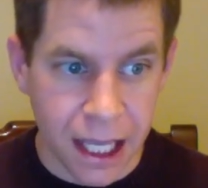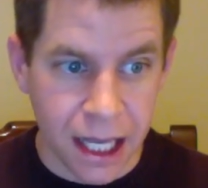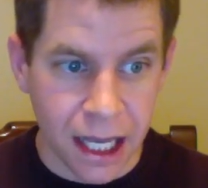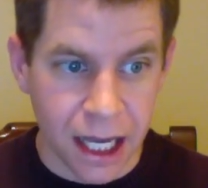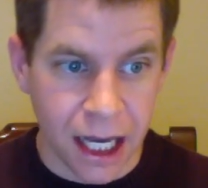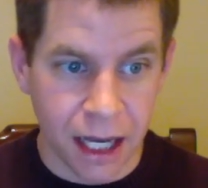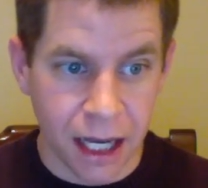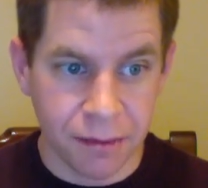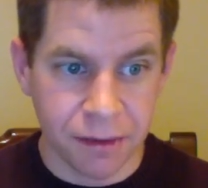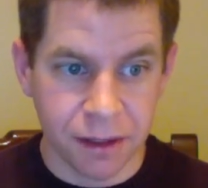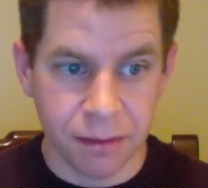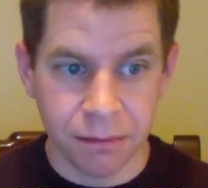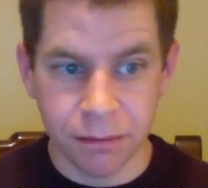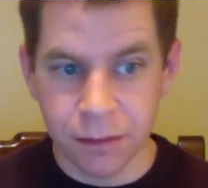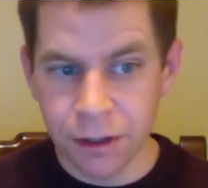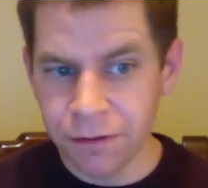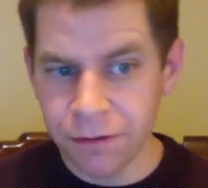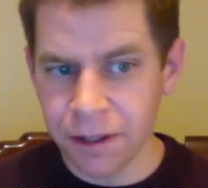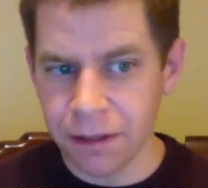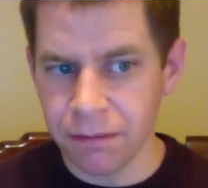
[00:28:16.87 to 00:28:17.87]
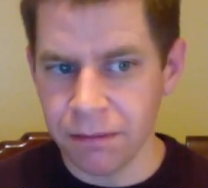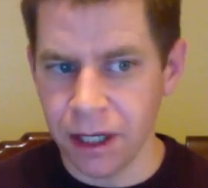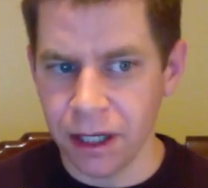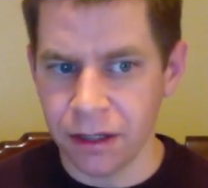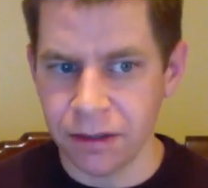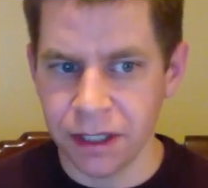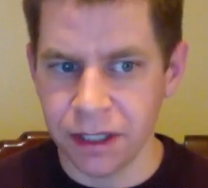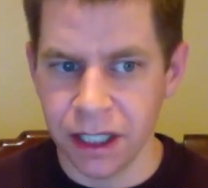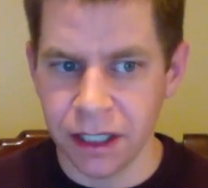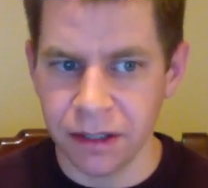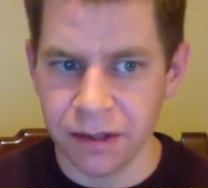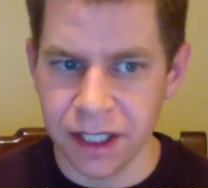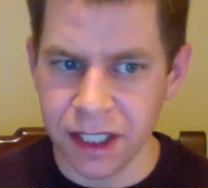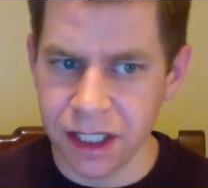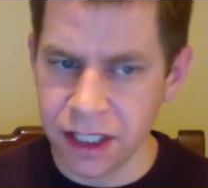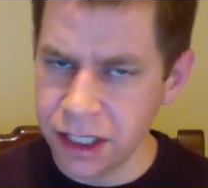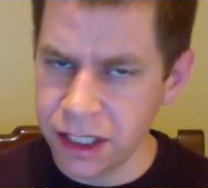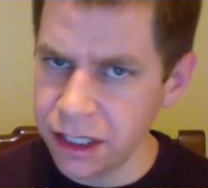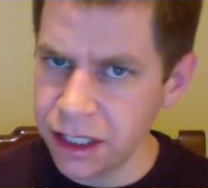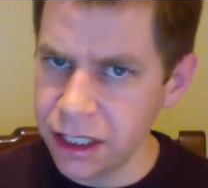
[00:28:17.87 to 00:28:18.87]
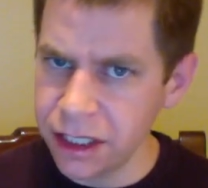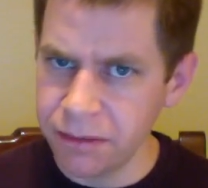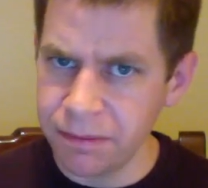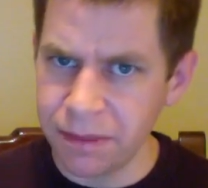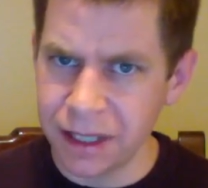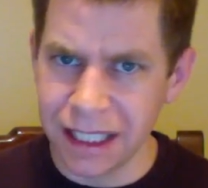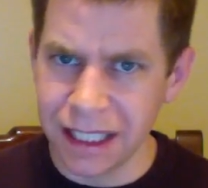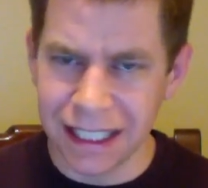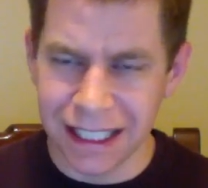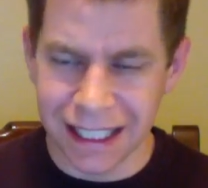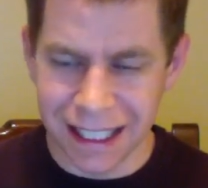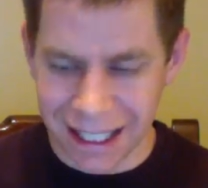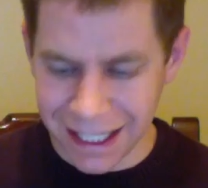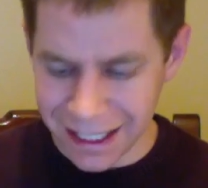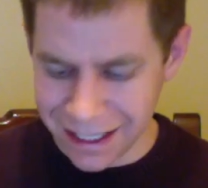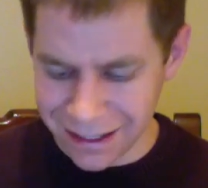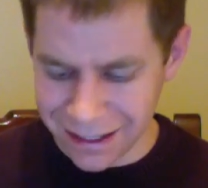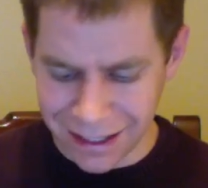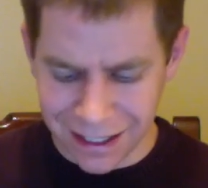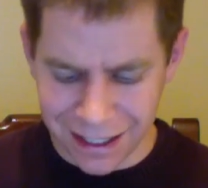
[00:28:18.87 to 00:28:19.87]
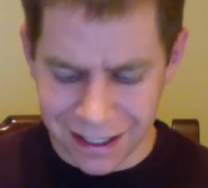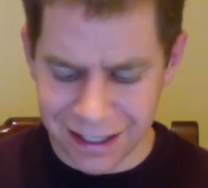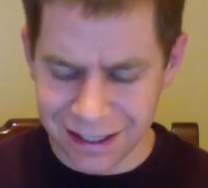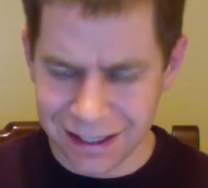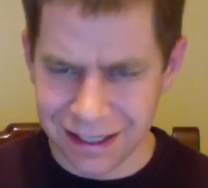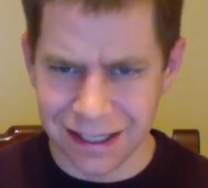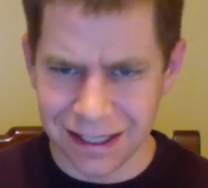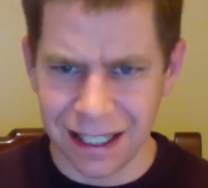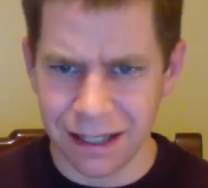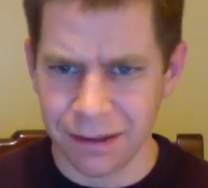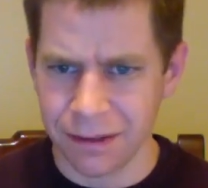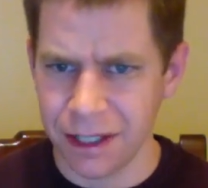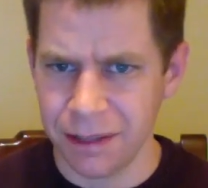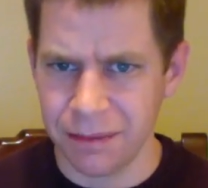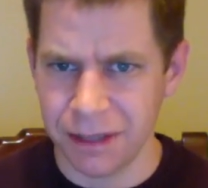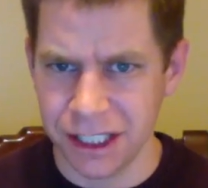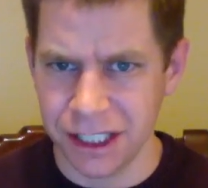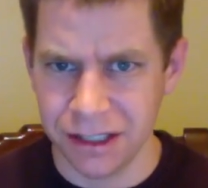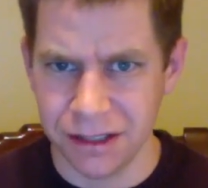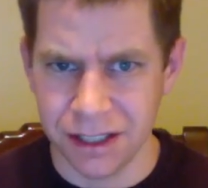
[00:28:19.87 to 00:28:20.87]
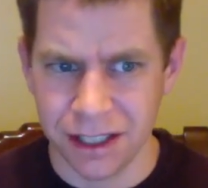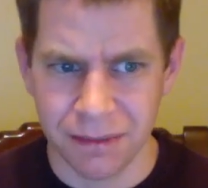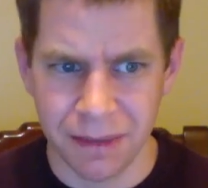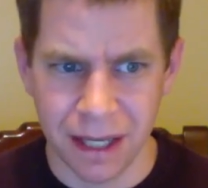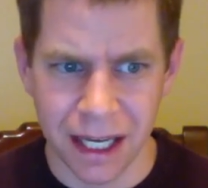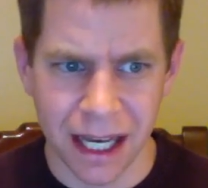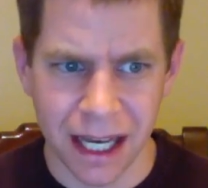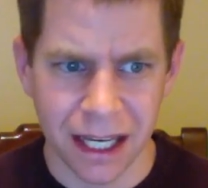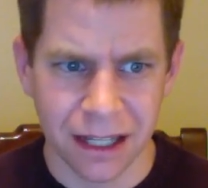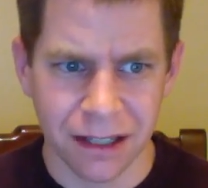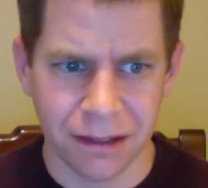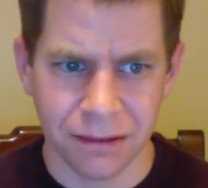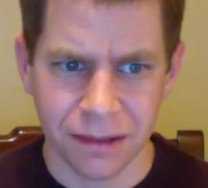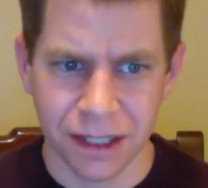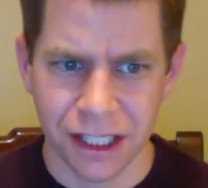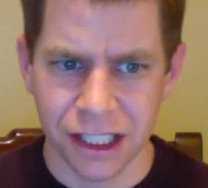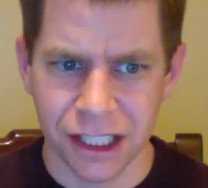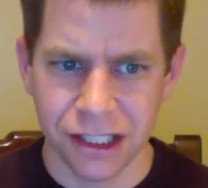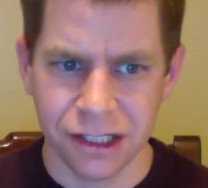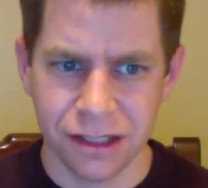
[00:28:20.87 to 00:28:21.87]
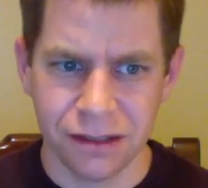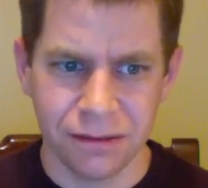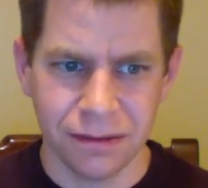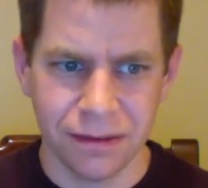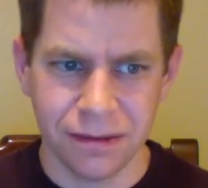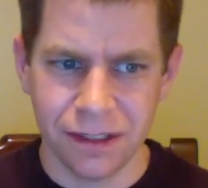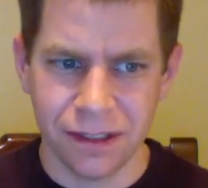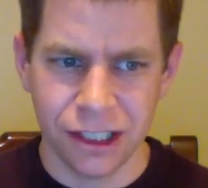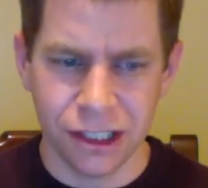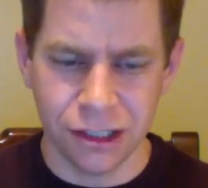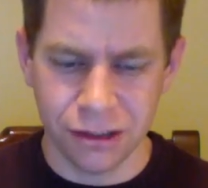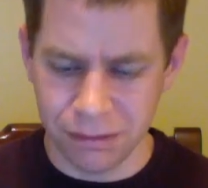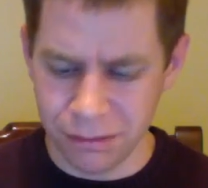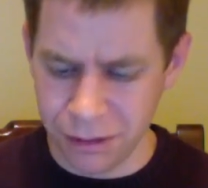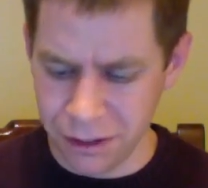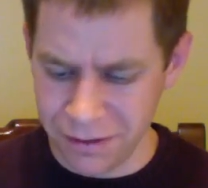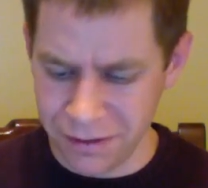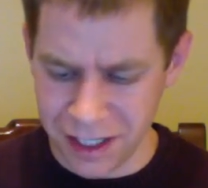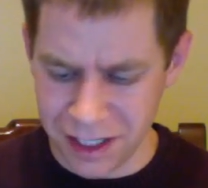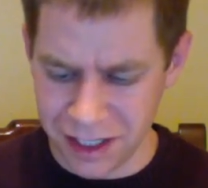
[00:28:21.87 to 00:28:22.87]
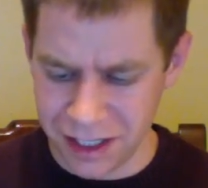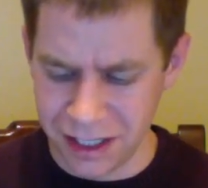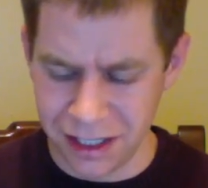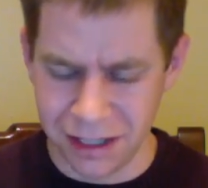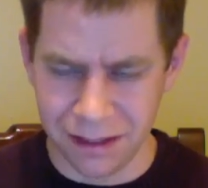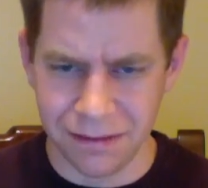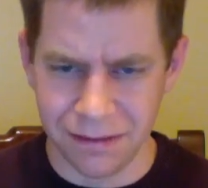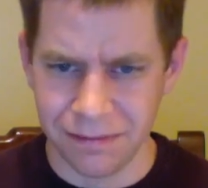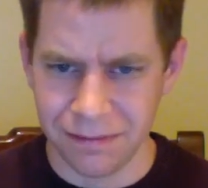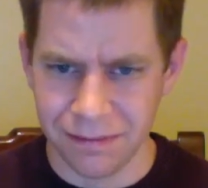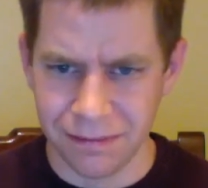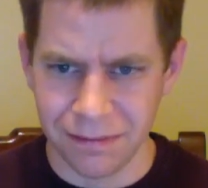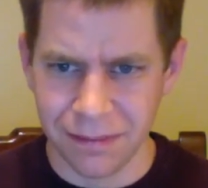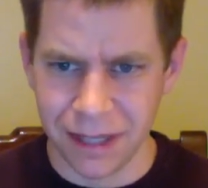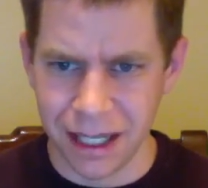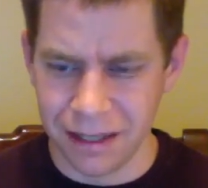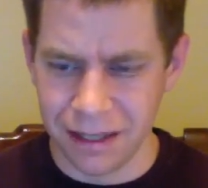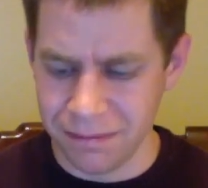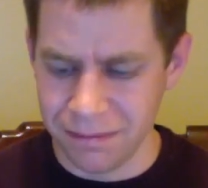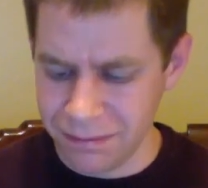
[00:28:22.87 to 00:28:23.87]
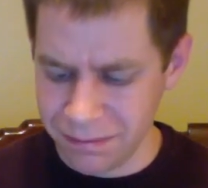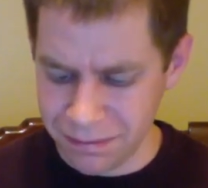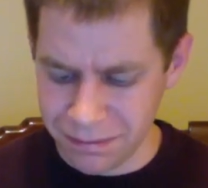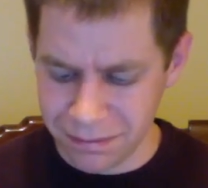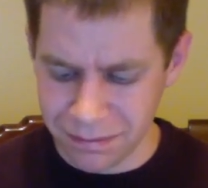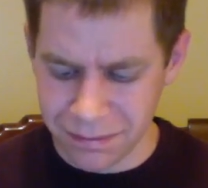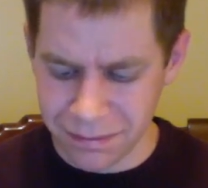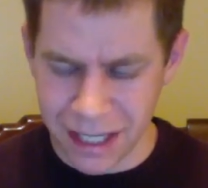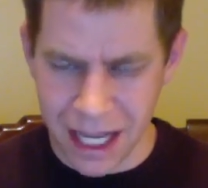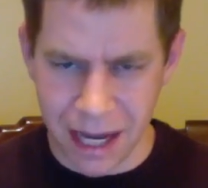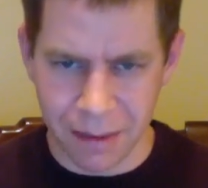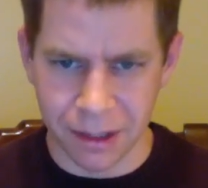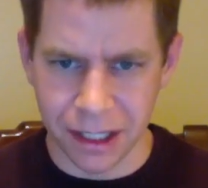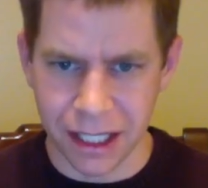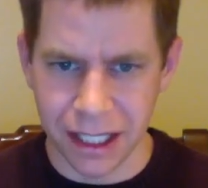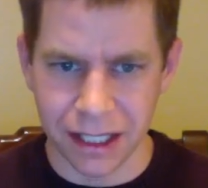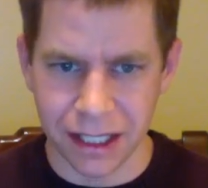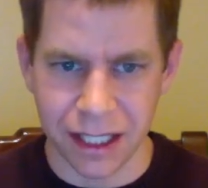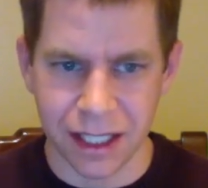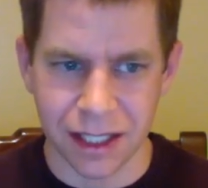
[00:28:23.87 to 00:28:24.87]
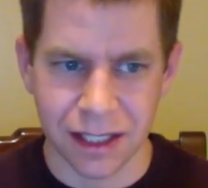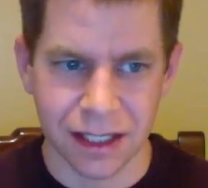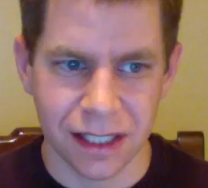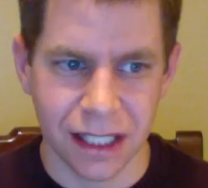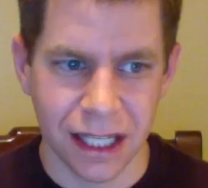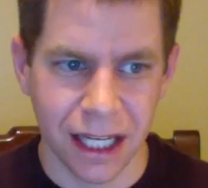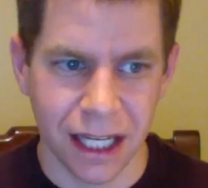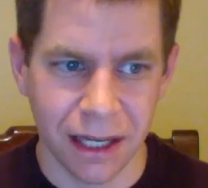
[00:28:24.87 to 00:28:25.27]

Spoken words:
The movie mode though is good, but it's not really much use to me. I don't really shoot movies in my camera like this.